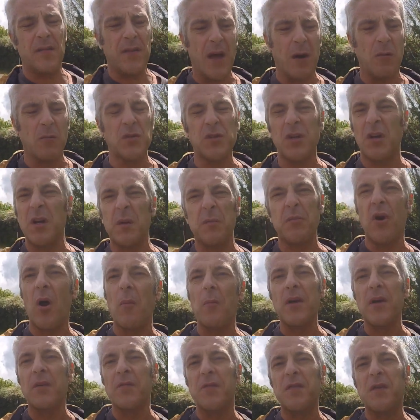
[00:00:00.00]
that was only
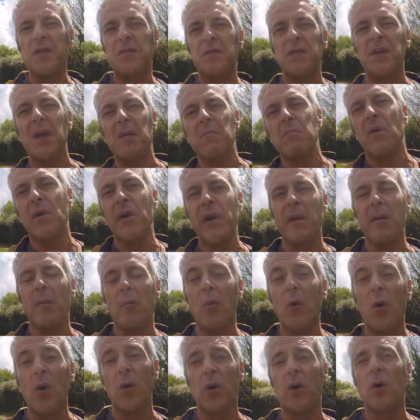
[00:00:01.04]
probably a 15-minute
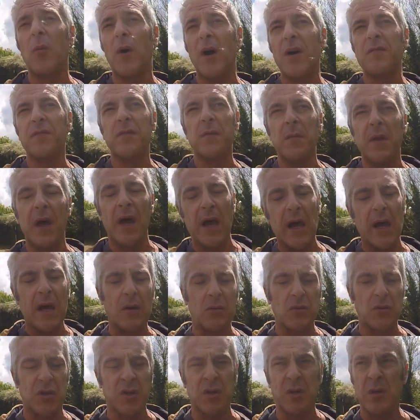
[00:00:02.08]
walk away from the
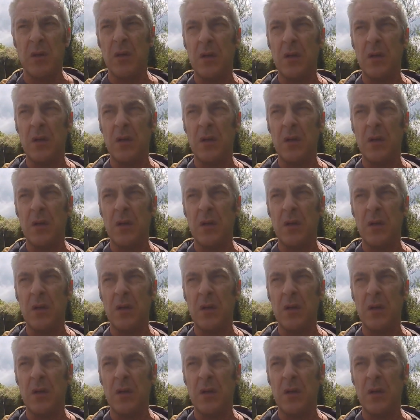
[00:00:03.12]
house,